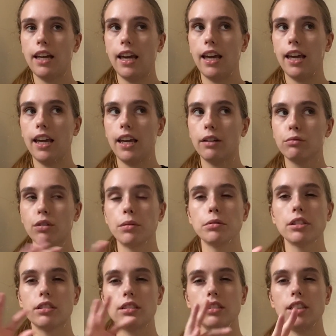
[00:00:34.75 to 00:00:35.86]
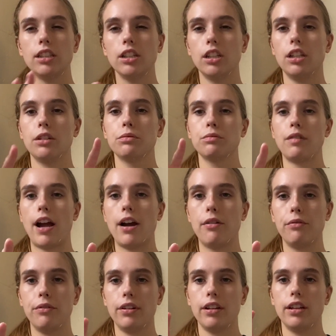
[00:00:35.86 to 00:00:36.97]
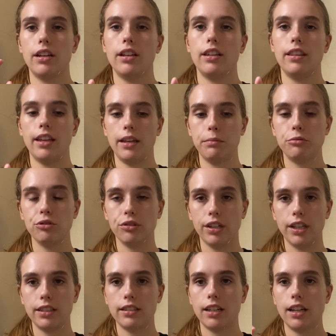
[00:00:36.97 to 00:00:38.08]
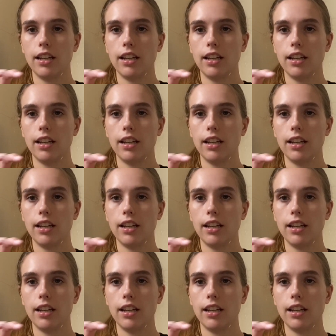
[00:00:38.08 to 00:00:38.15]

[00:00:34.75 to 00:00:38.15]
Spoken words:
a rubber seal around the hip joint